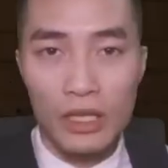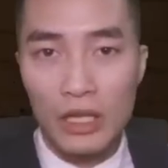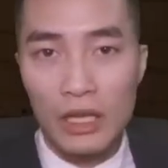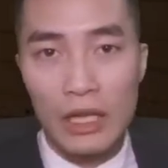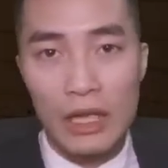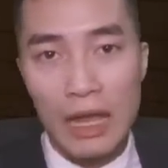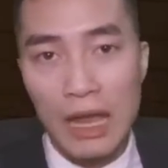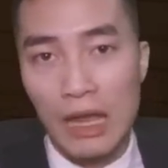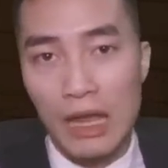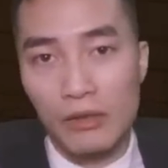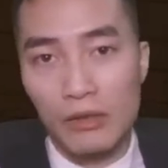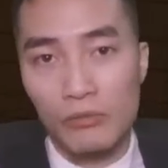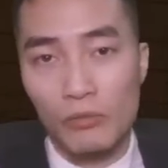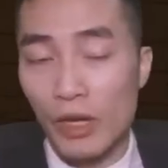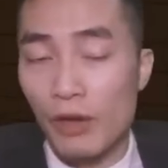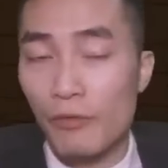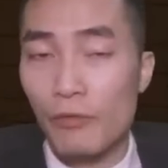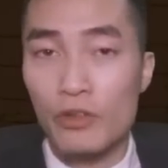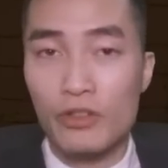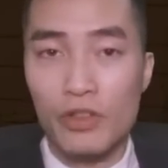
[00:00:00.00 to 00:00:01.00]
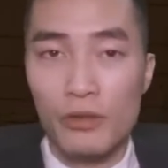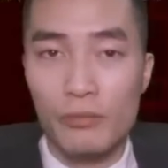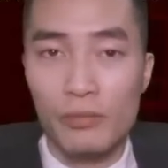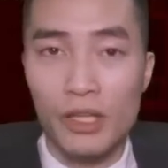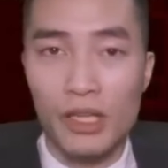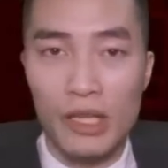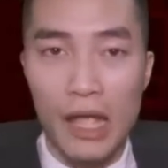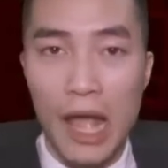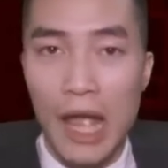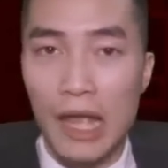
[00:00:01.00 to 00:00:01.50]
And when I first started playing,
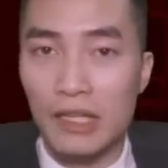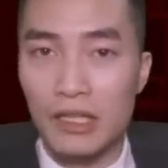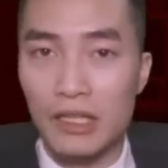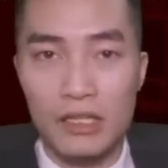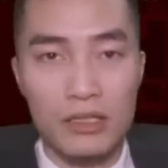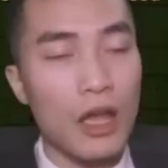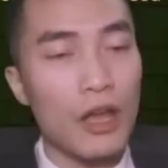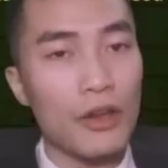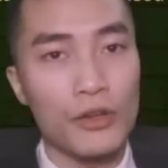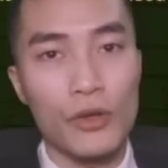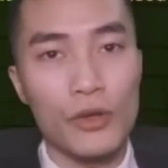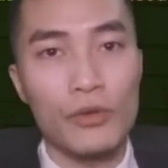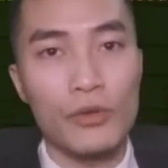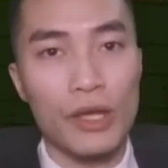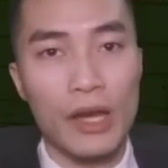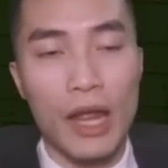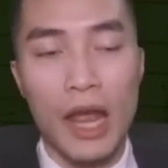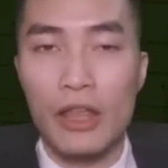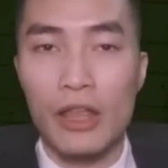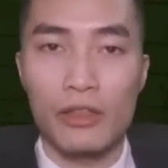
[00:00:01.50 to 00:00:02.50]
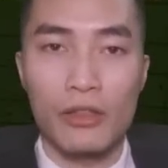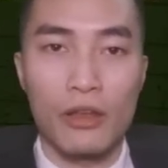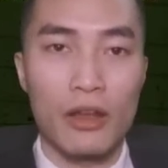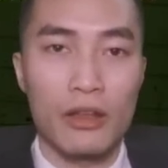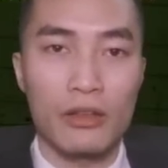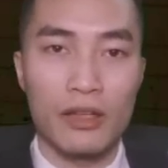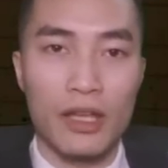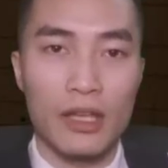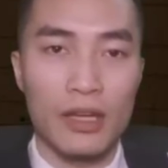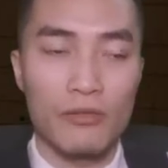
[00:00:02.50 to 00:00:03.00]
I did not know that. I thought
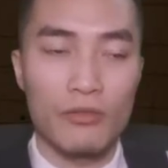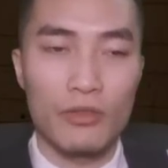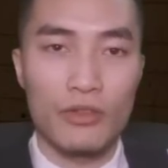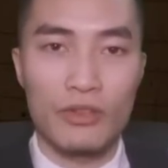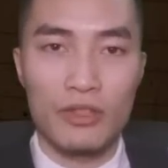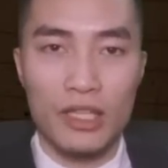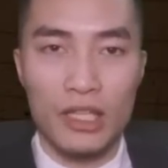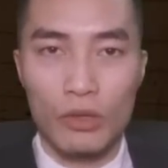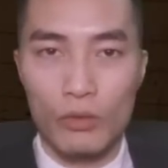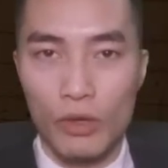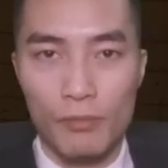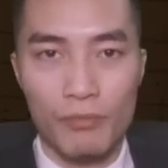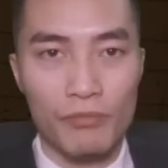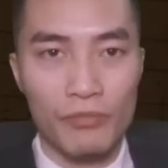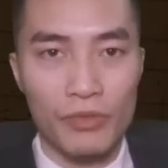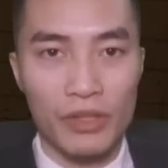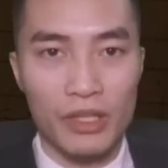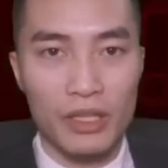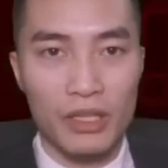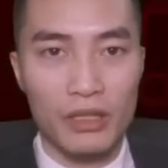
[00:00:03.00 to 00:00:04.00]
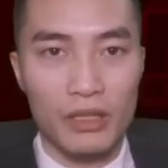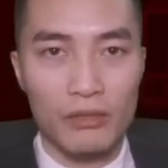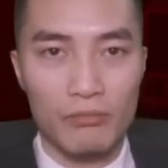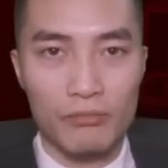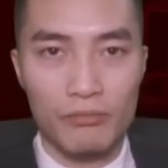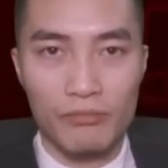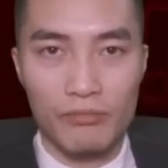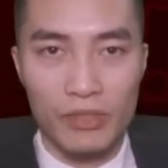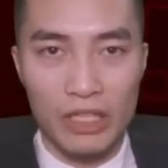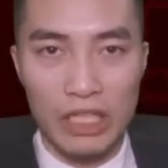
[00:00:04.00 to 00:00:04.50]
that if you just equip the
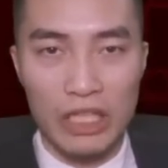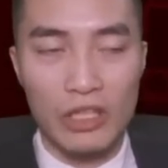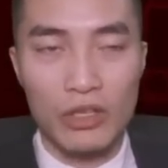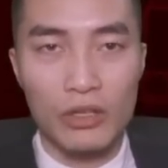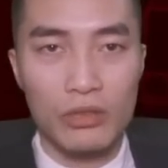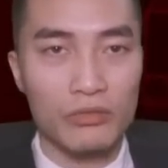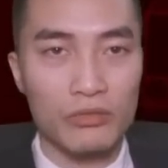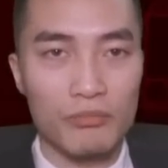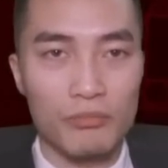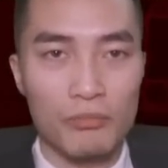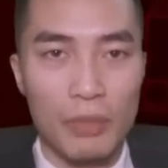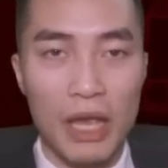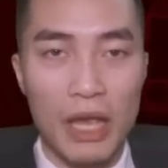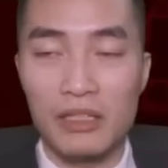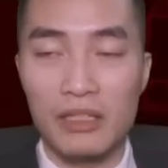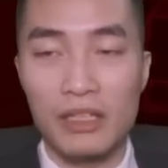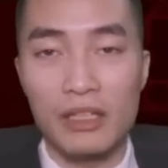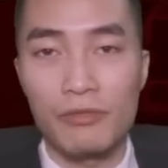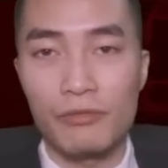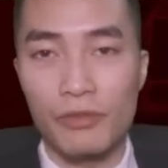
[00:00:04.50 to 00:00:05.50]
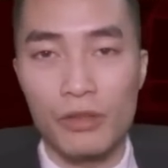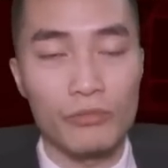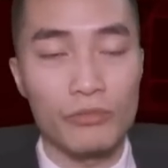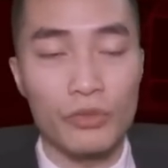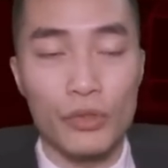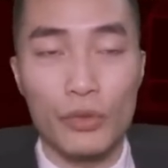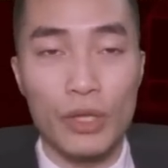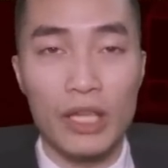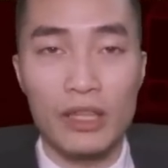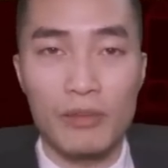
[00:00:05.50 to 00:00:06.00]
ego by default, you
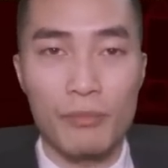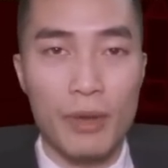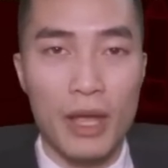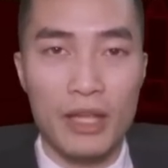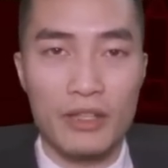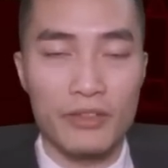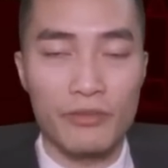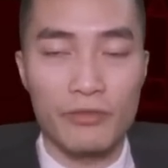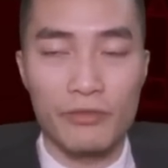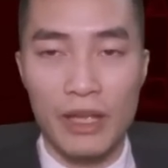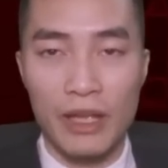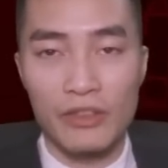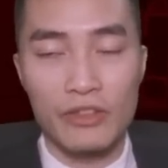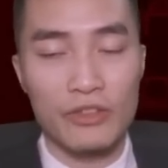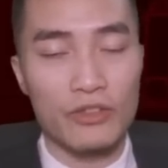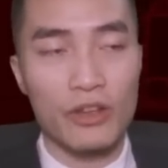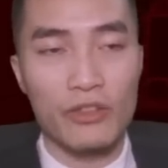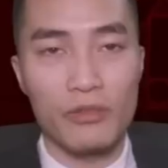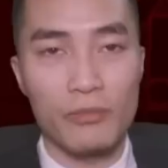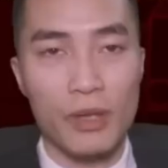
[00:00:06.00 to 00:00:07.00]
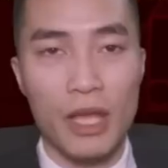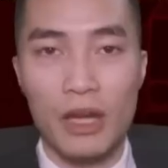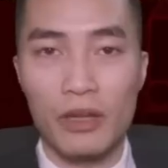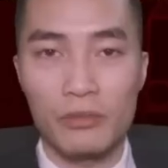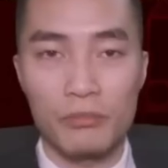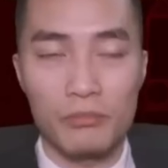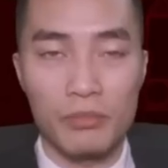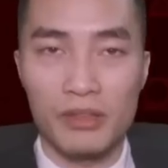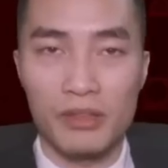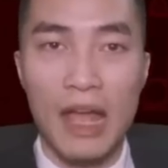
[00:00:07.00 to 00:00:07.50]
gain the passive at the start of the battle,
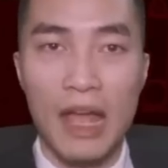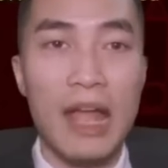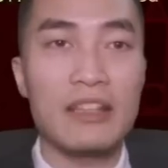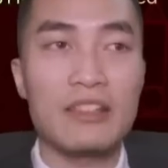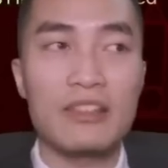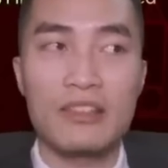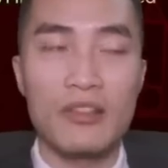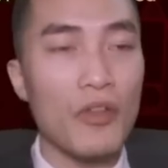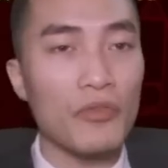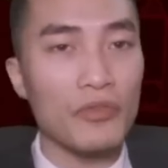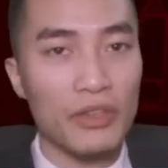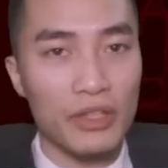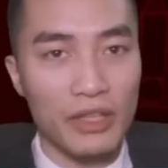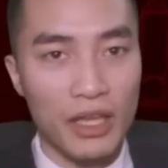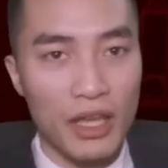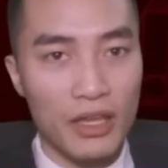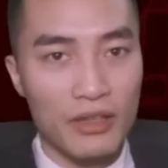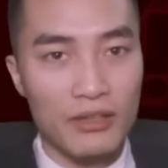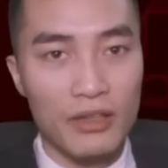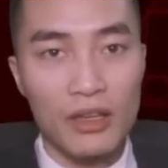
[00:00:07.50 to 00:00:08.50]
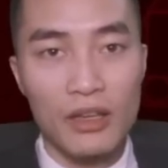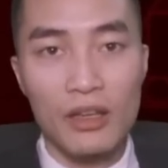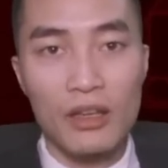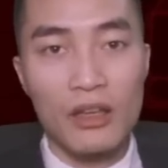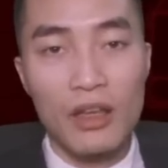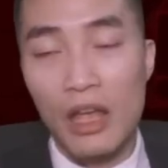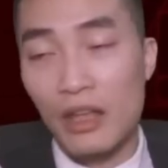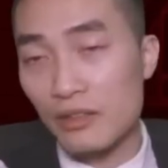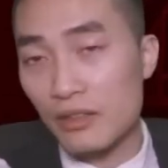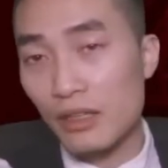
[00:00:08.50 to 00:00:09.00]
but that's not the case.
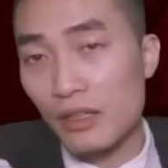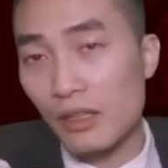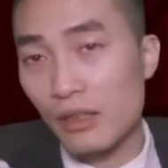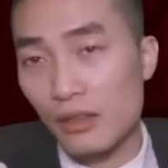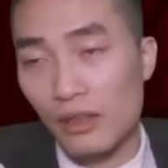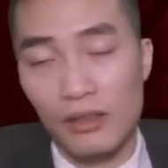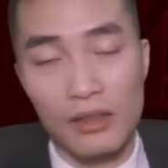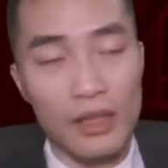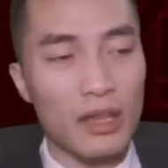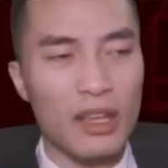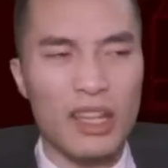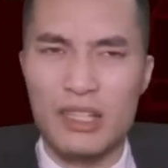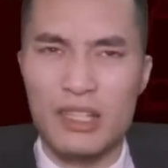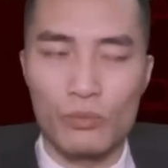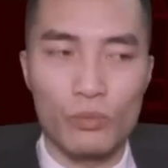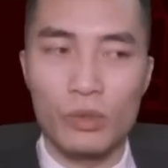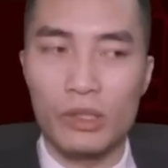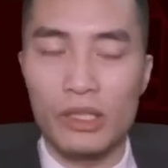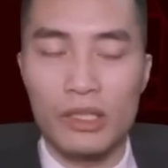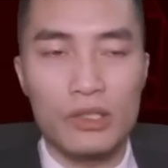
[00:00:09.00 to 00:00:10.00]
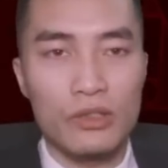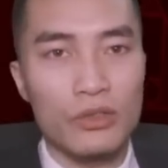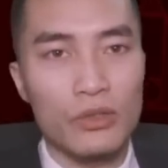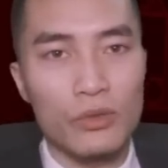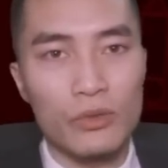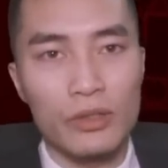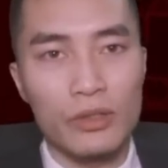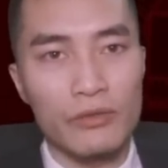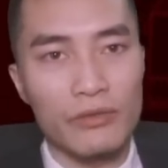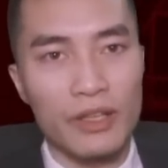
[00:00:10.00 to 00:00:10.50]
A second thing that isn't really
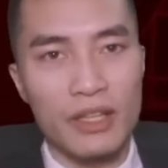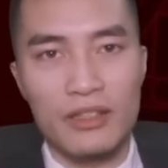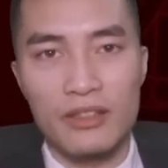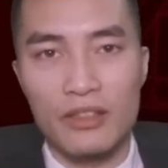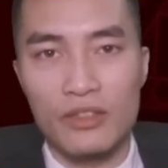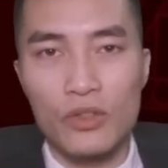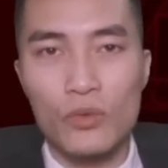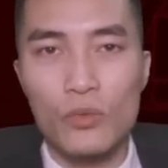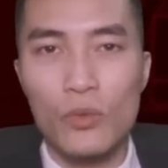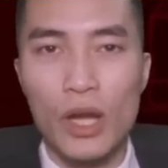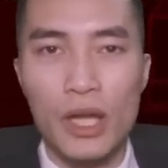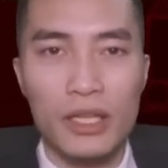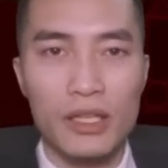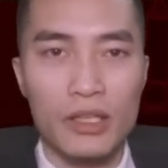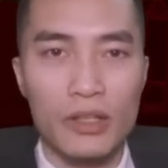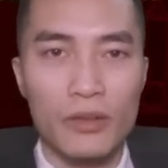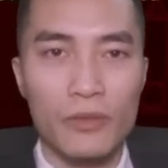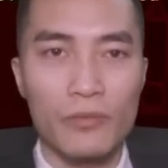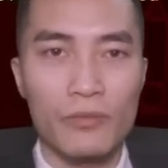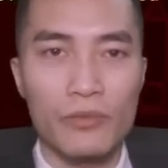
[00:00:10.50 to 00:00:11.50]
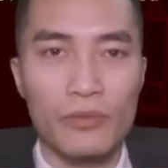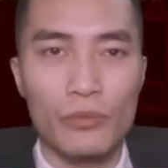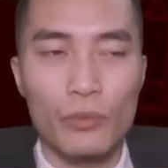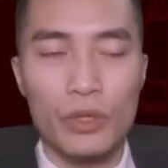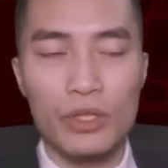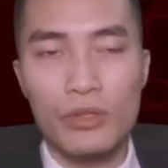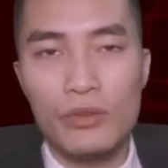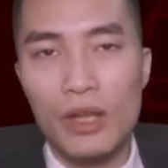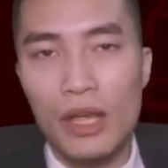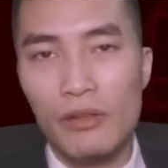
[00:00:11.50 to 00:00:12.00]
intuitive is the UI here. When you
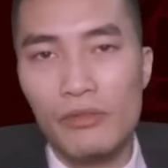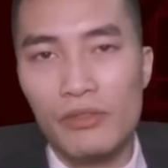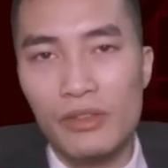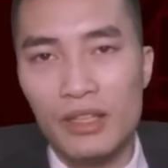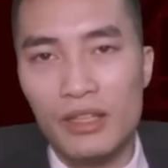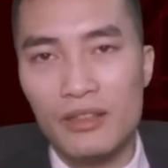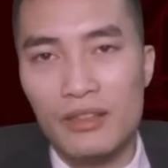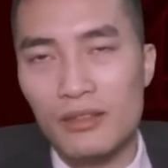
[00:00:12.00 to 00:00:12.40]
have these